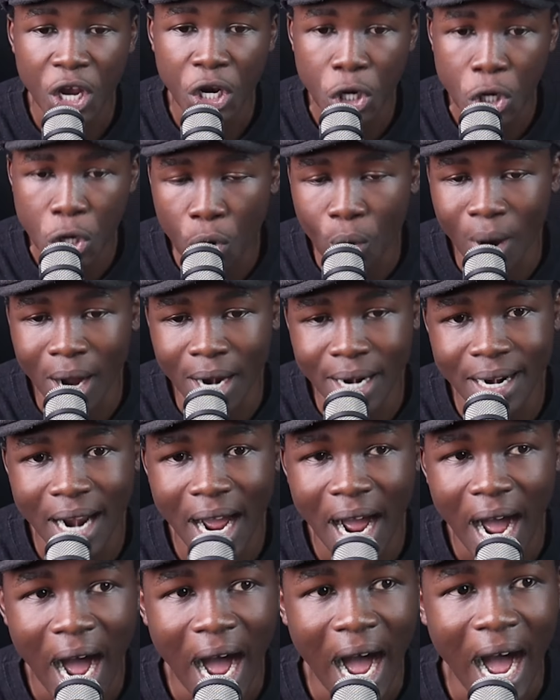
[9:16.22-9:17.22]
No
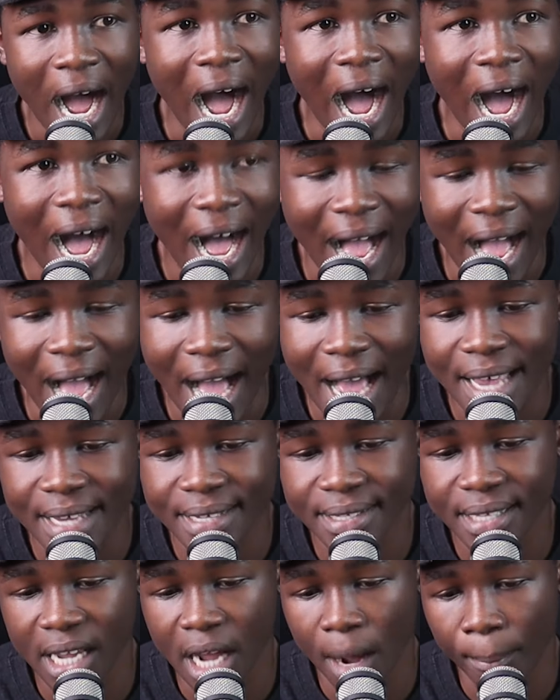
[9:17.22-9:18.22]
one
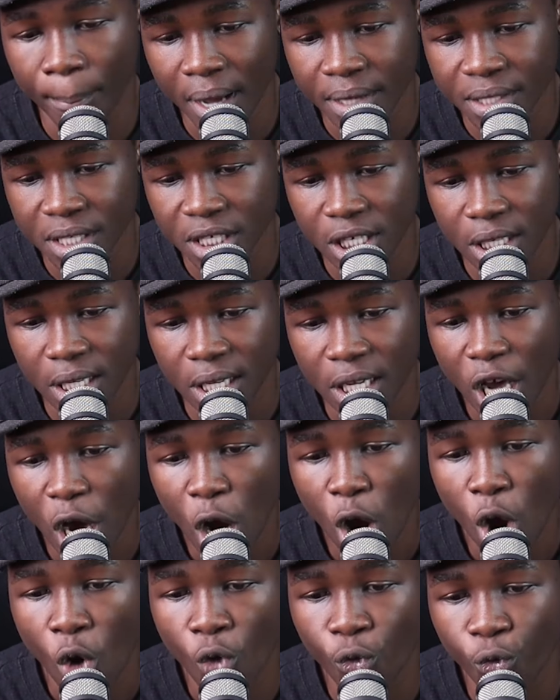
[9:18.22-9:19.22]
has the capacity
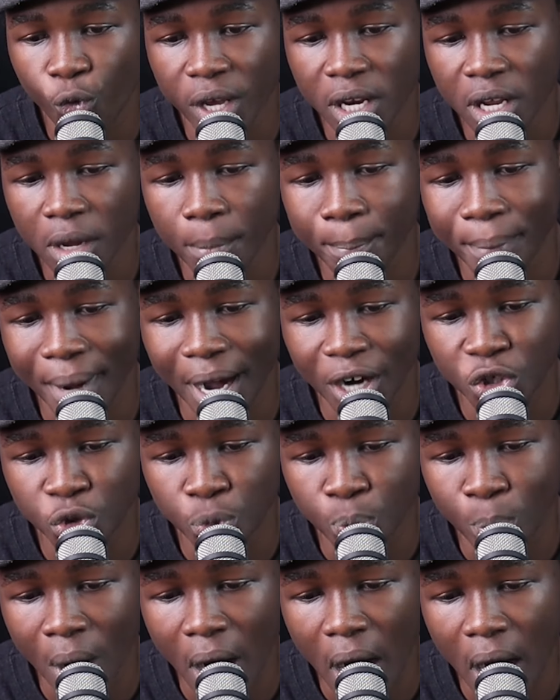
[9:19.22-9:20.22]
of winning
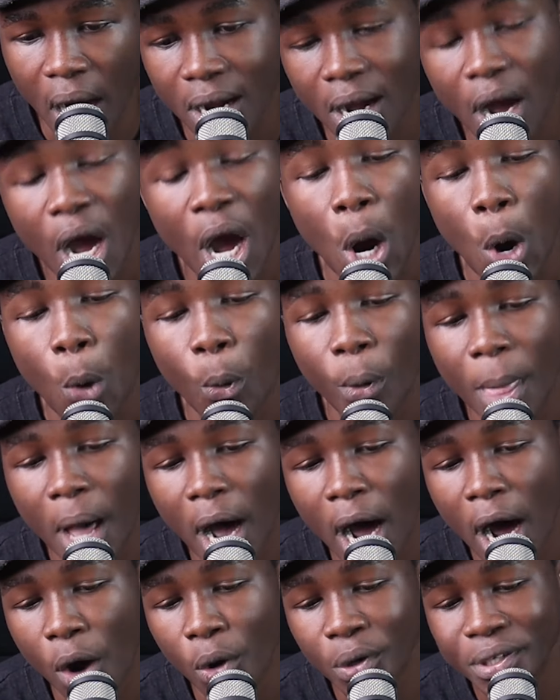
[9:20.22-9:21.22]
back-to-back
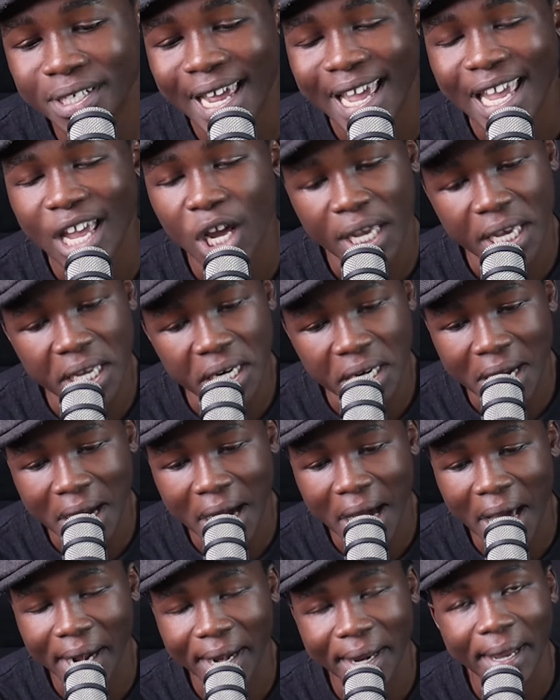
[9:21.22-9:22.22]
without
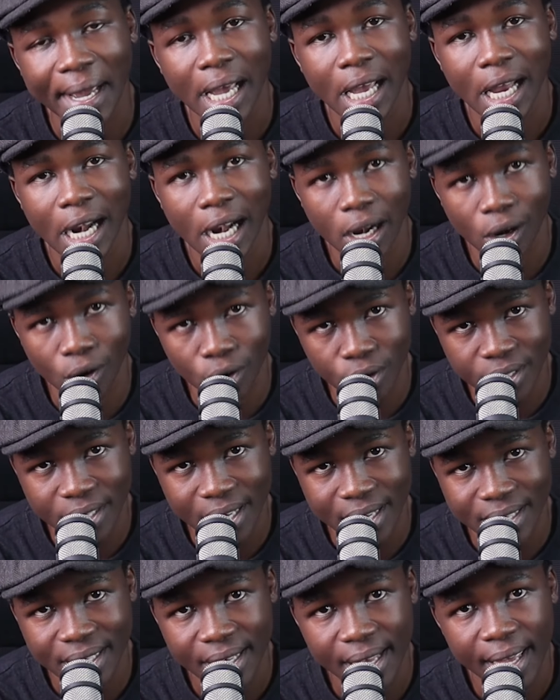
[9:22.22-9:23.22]
incurring
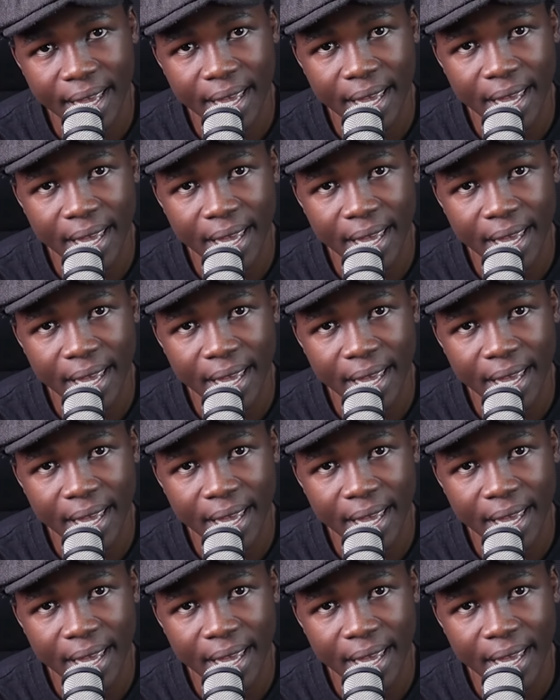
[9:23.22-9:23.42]
losses.